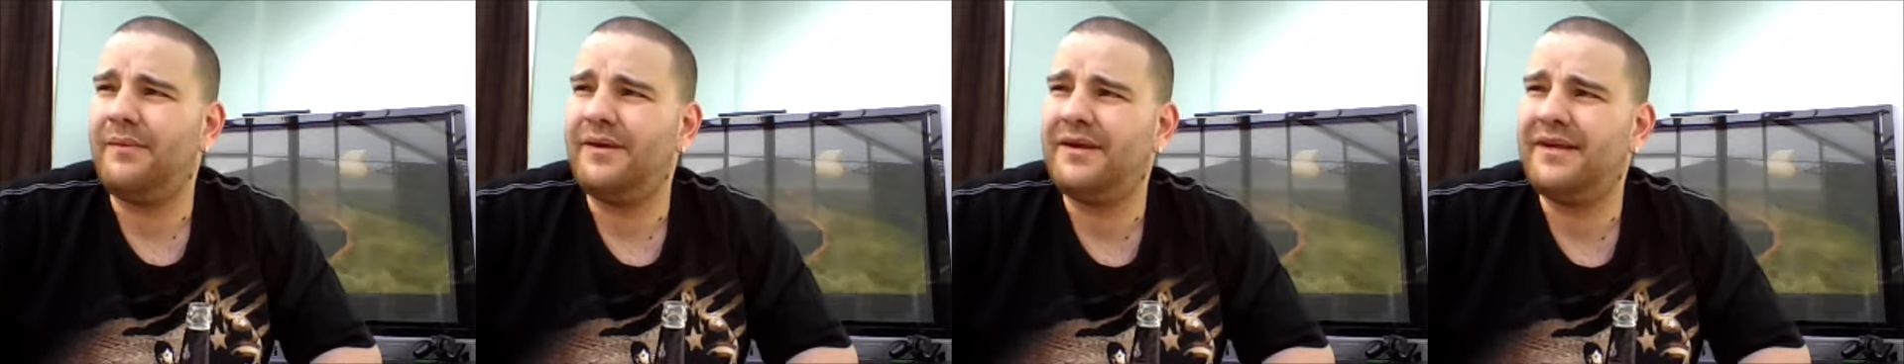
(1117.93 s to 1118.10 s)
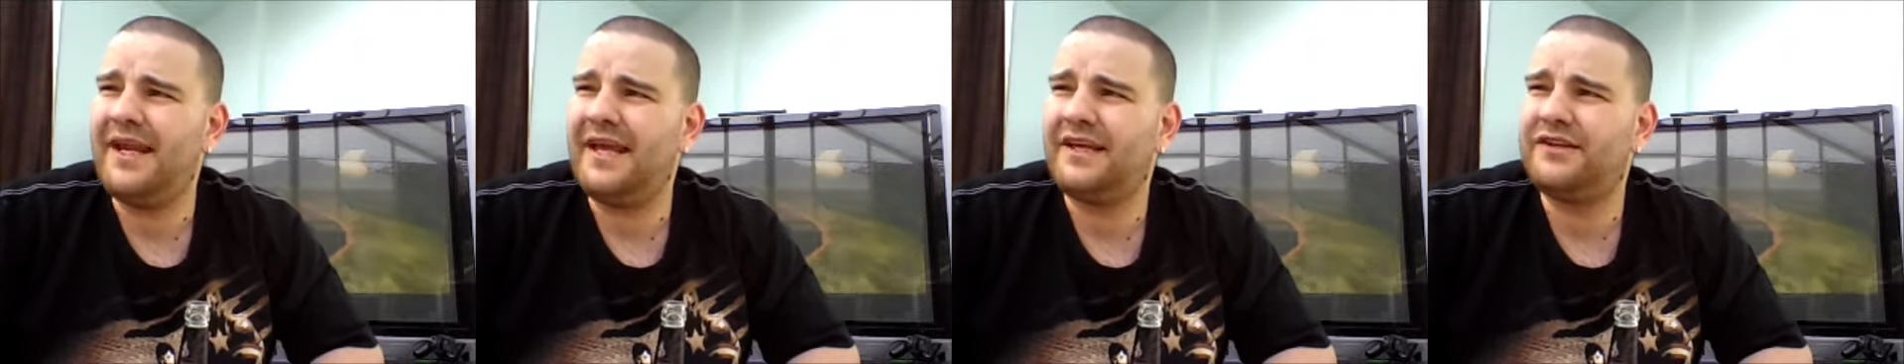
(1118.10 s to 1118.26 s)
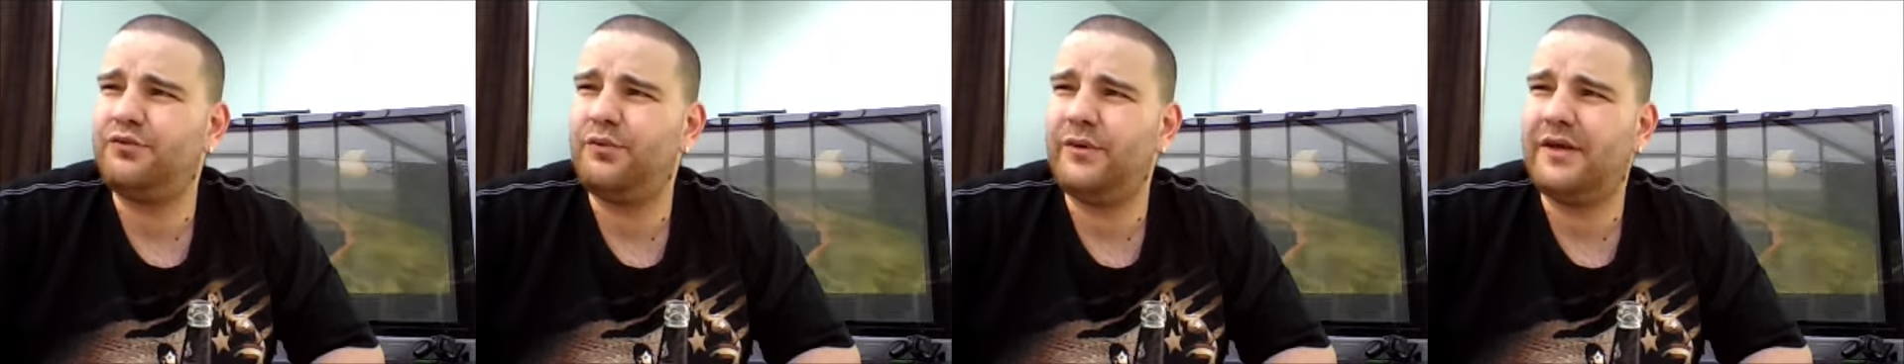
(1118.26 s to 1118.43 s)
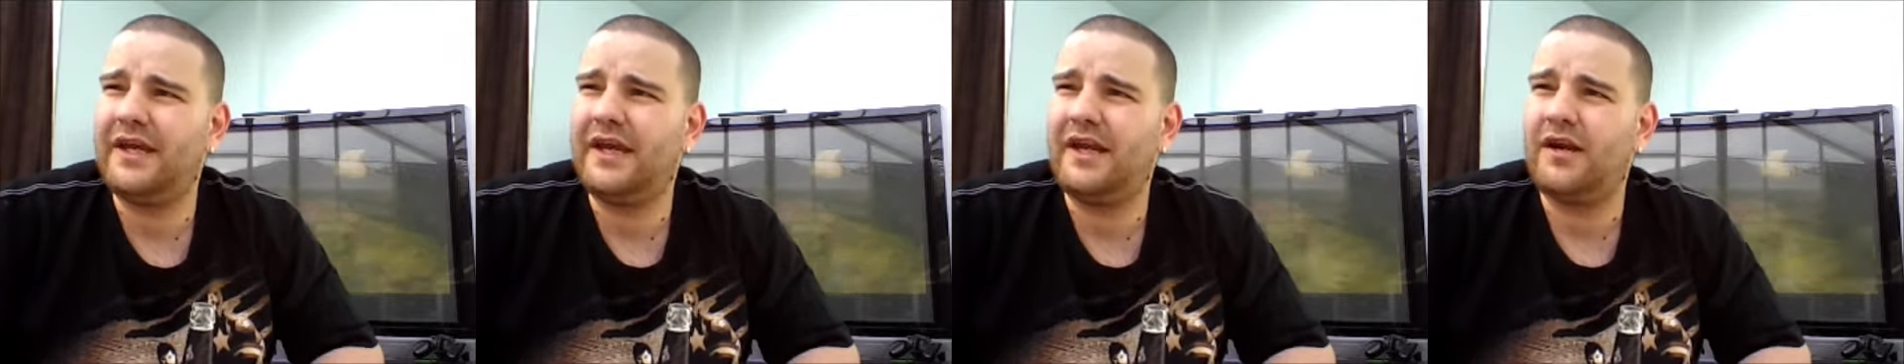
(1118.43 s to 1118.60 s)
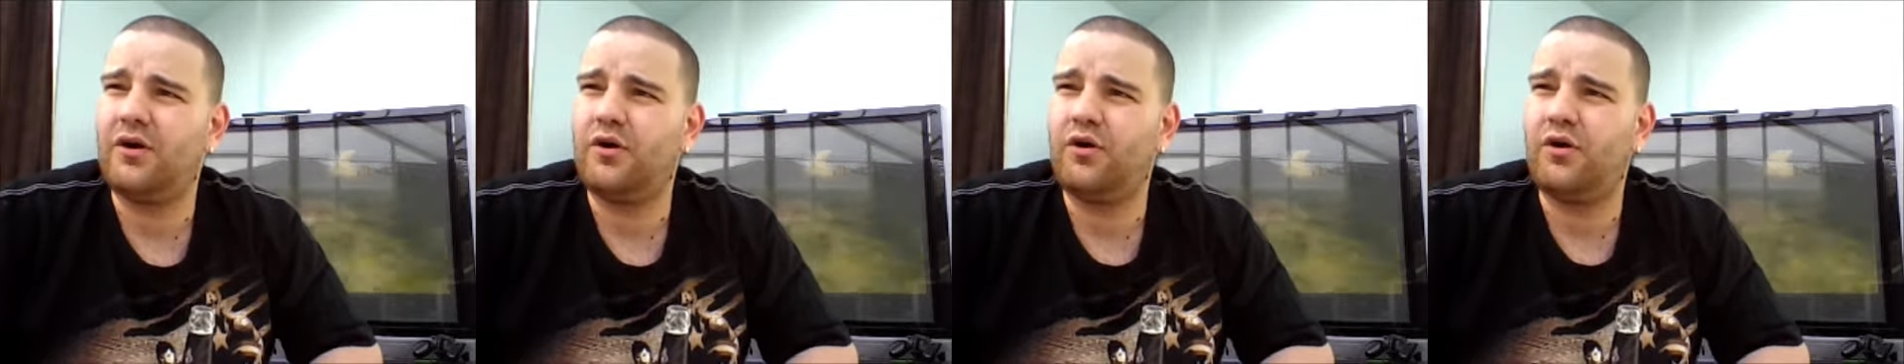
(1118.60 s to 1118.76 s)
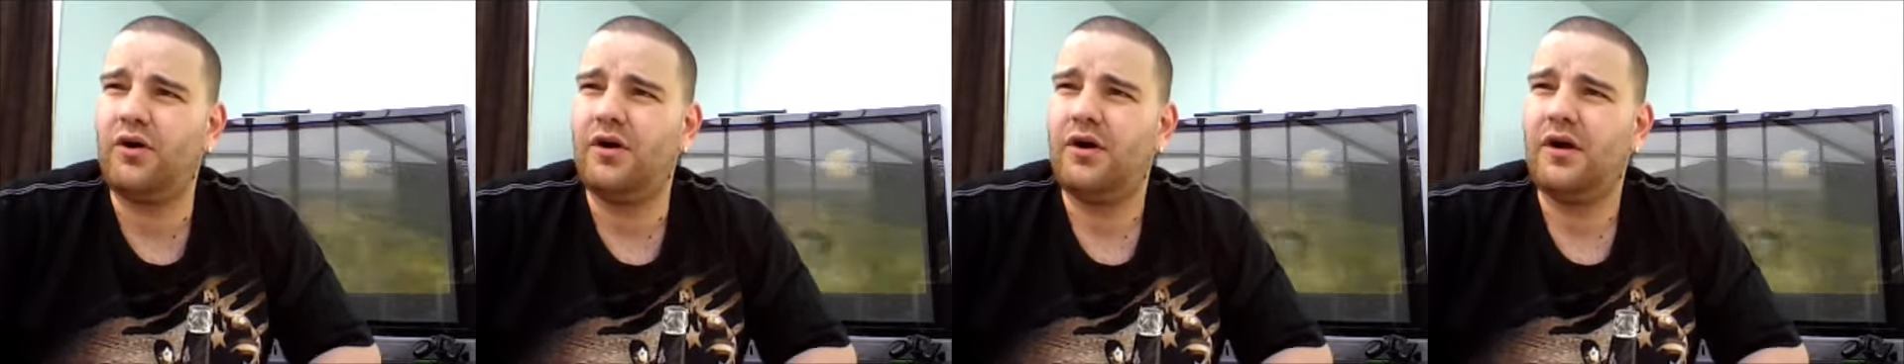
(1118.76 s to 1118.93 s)
I mean, next
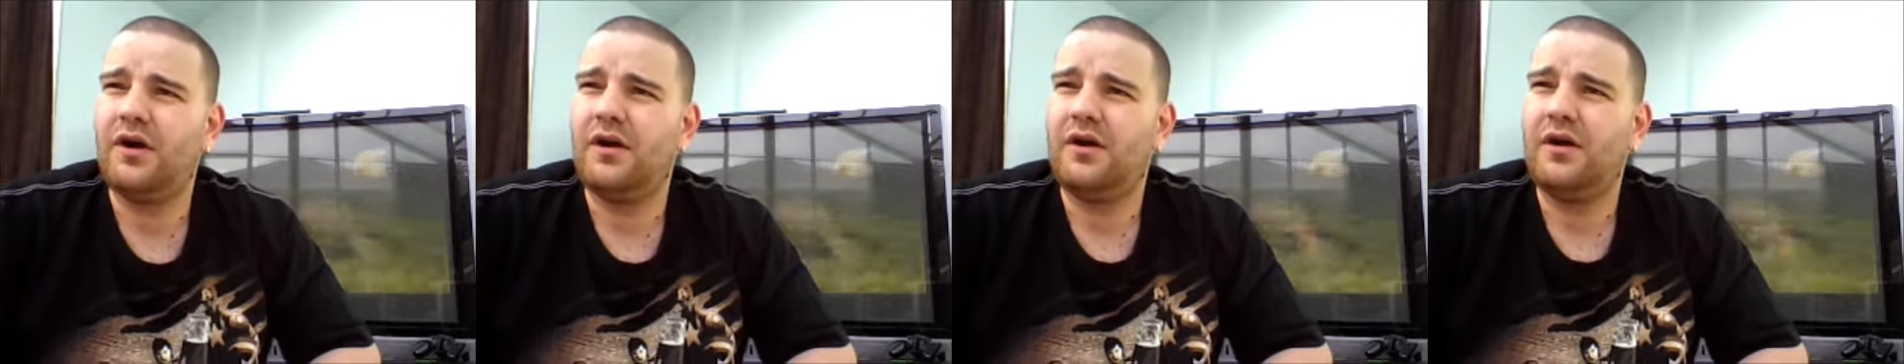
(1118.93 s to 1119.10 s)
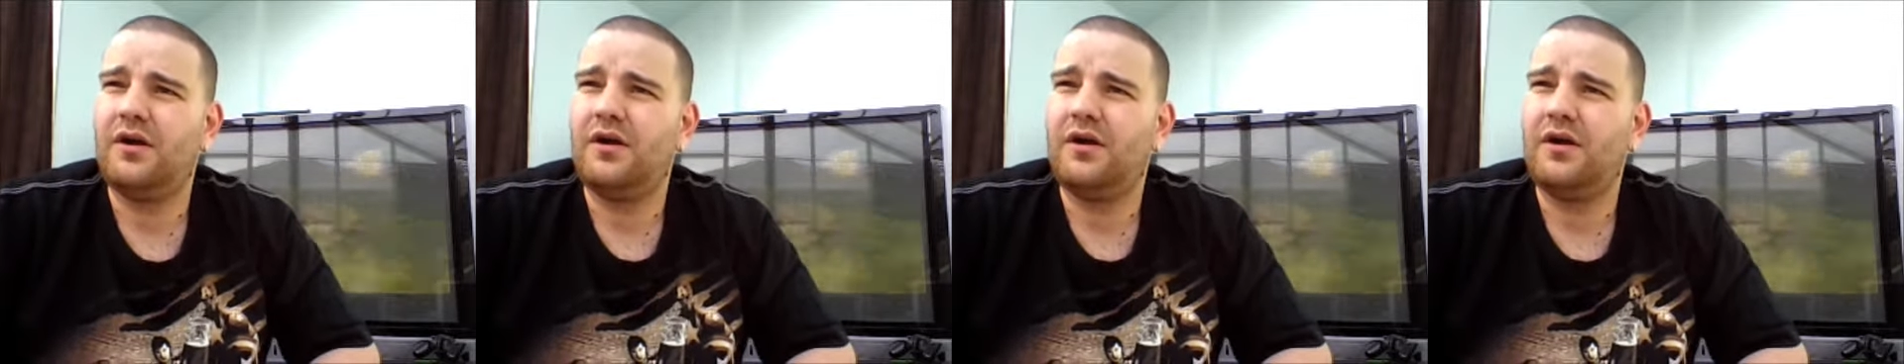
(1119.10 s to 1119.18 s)
weekend I've got